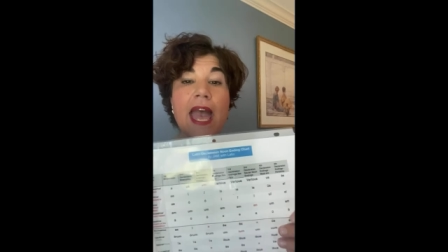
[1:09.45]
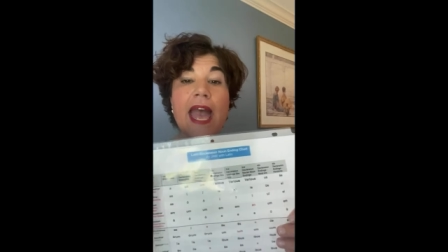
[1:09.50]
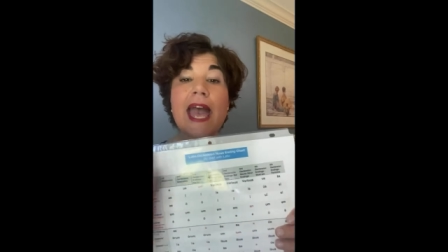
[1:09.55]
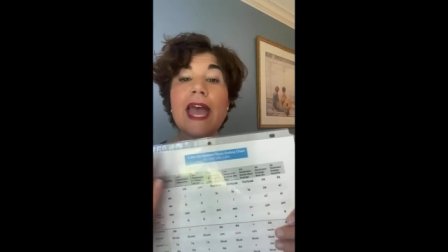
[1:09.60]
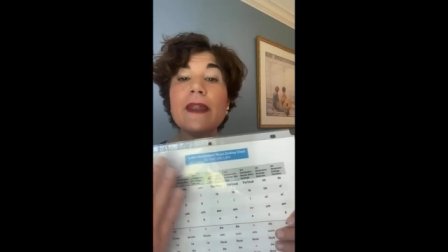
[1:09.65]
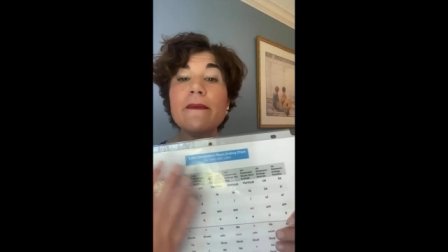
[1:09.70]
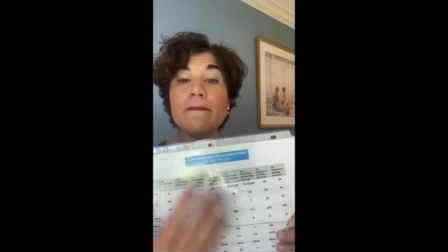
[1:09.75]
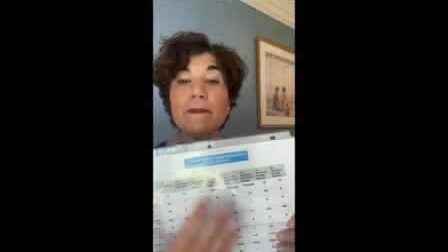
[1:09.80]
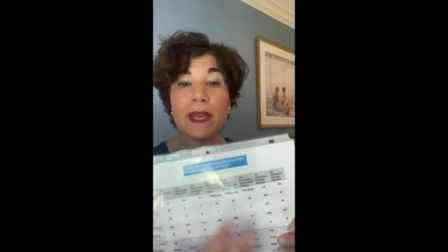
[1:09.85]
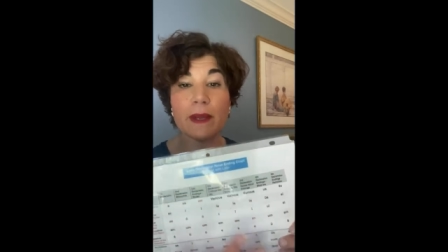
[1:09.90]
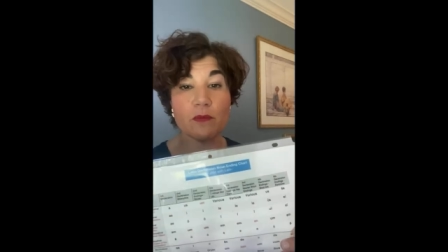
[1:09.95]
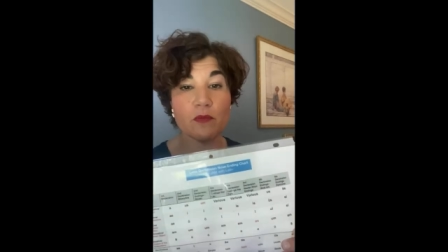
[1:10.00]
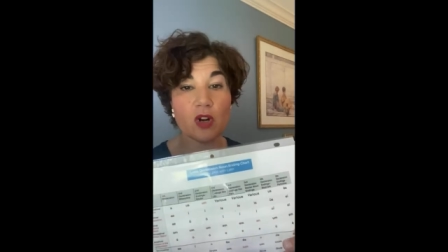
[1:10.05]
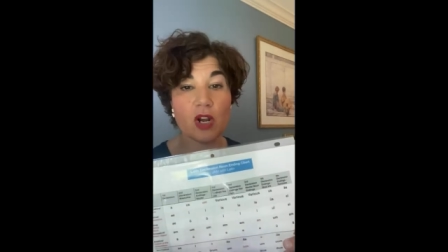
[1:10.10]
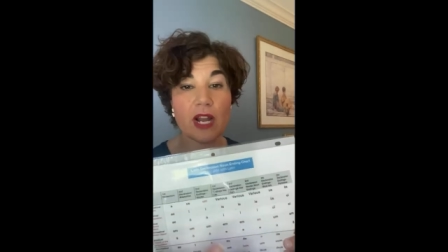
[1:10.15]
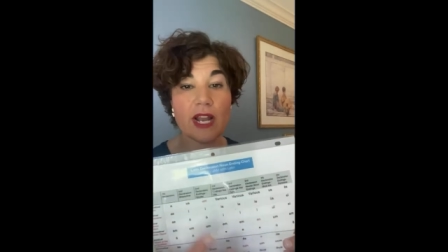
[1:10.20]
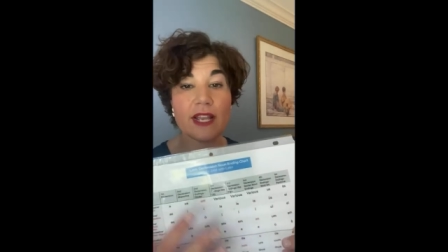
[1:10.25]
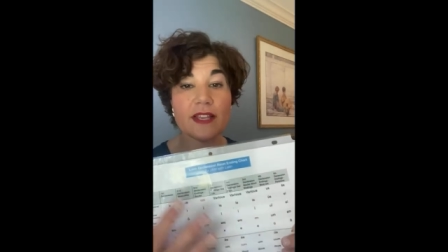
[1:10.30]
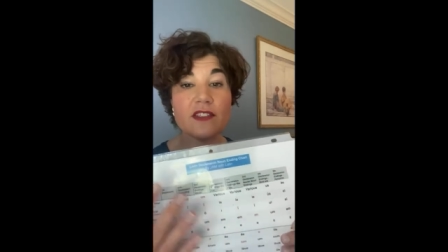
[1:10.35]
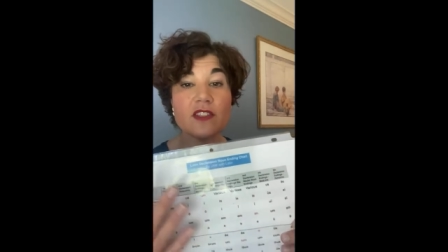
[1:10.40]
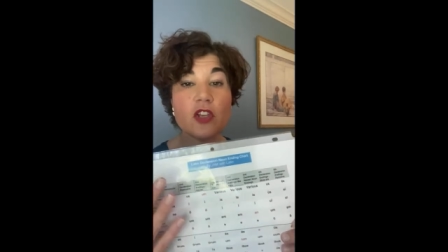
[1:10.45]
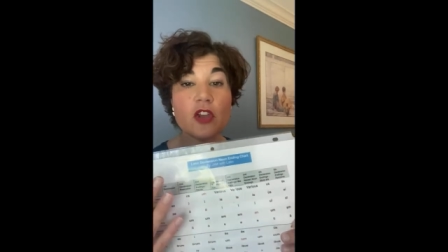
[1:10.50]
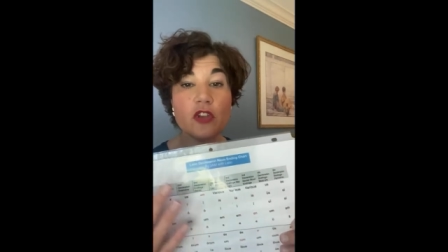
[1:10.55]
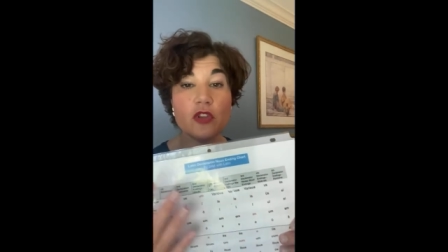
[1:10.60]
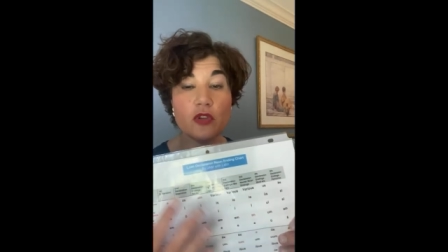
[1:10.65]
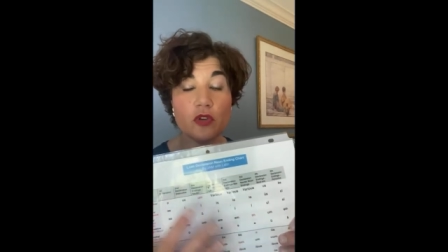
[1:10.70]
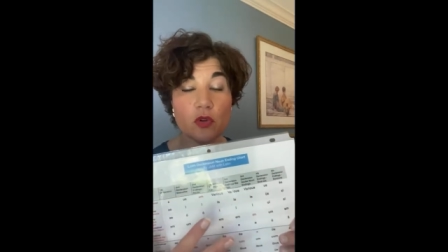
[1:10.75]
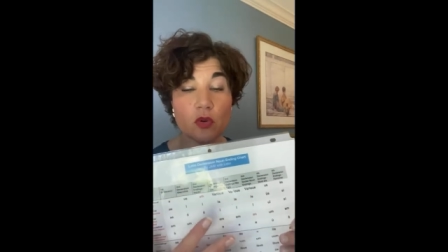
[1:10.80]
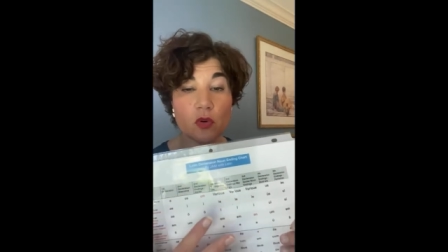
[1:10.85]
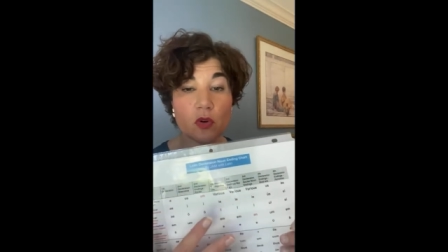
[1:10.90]
and memorize
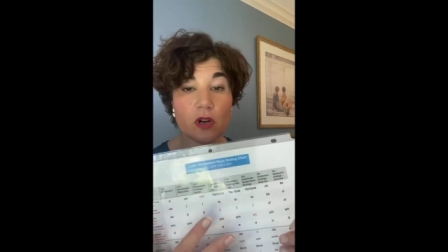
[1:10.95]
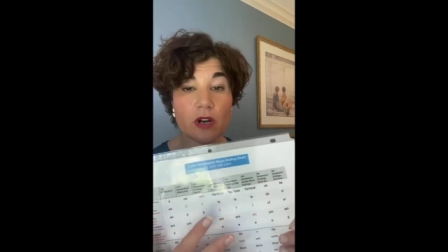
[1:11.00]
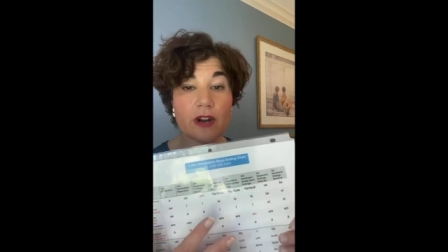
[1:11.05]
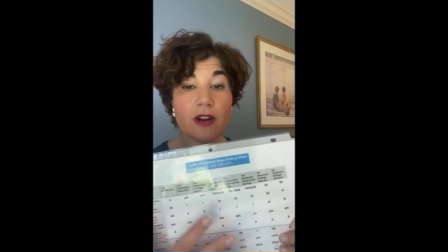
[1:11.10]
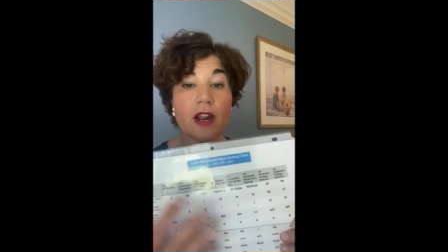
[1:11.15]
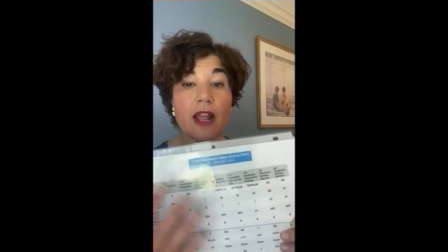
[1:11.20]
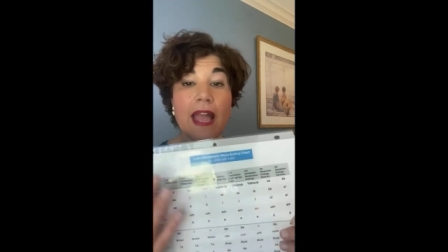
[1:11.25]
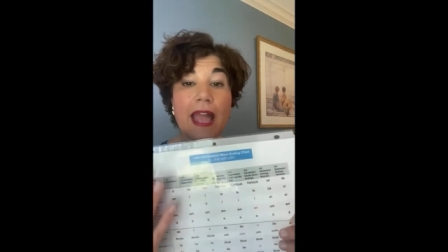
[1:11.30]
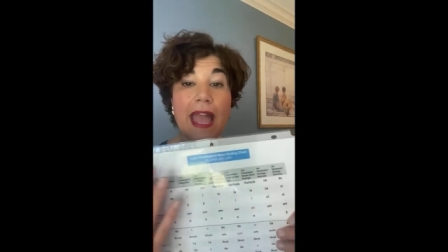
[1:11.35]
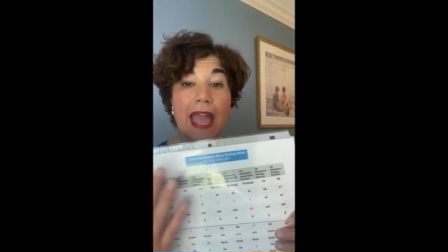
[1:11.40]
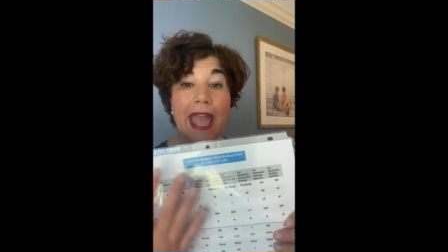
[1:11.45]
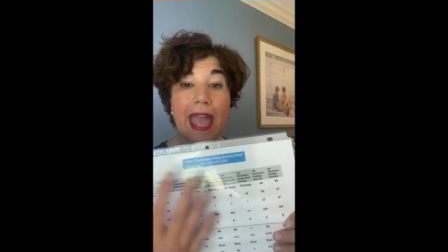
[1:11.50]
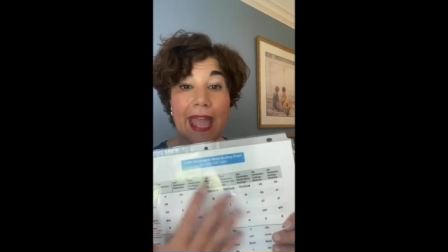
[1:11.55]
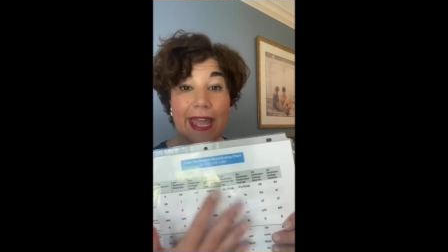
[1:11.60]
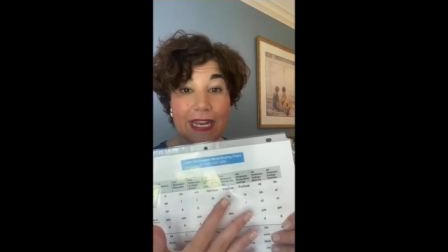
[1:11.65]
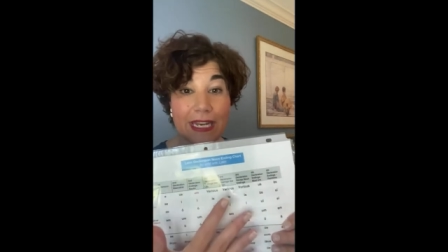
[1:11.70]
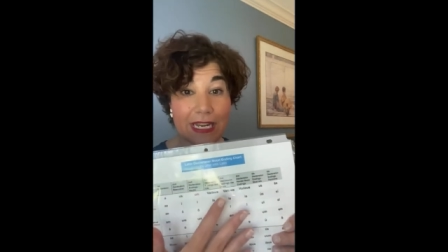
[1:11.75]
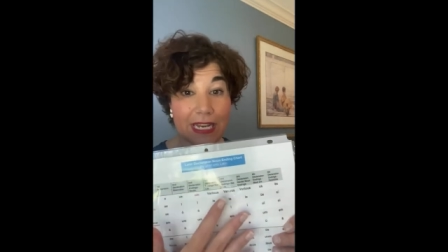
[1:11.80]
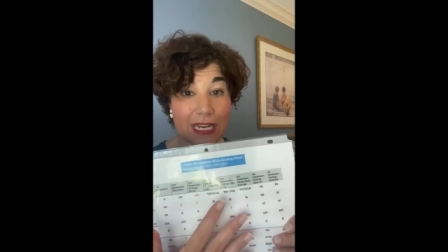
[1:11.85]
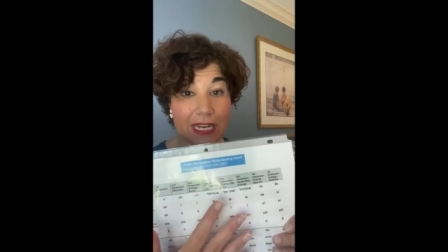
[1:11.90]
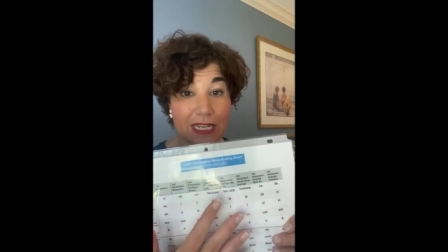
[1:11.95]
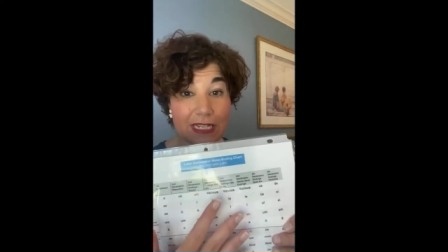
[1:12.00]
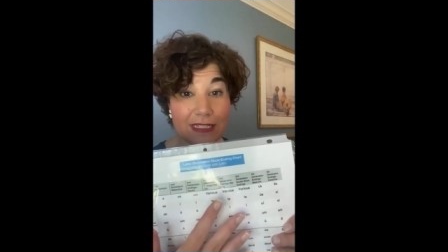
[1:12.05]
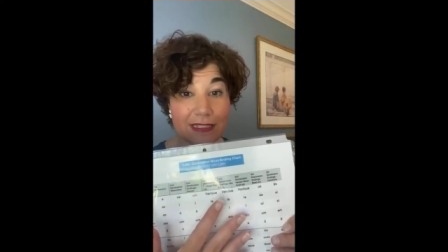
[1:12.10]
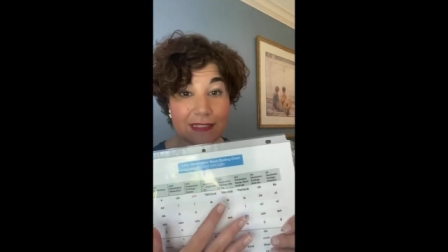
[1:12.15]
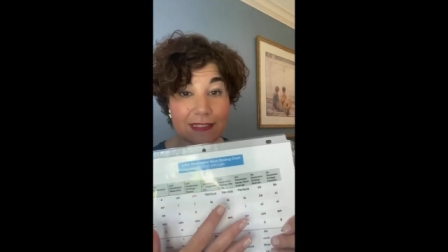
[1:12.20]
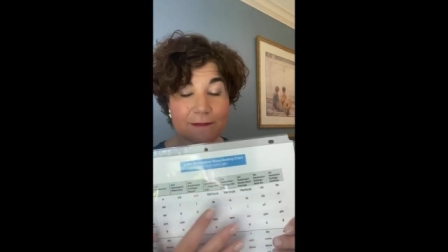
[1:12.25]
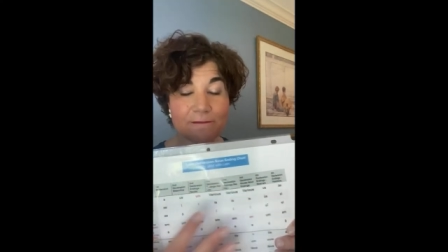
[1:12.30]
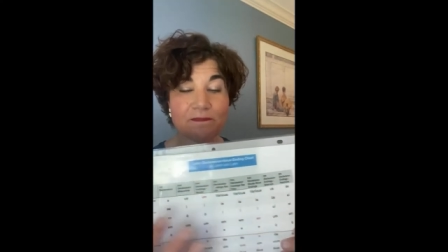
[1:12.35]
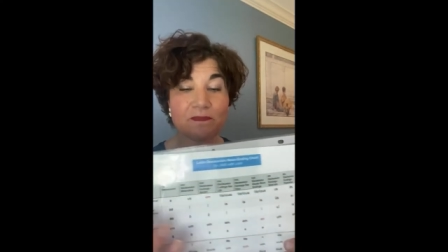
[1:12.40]
your
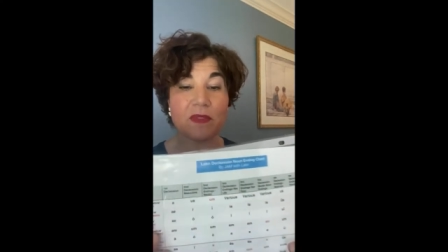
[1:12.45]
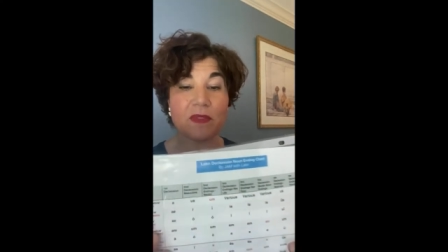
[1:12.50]
endings.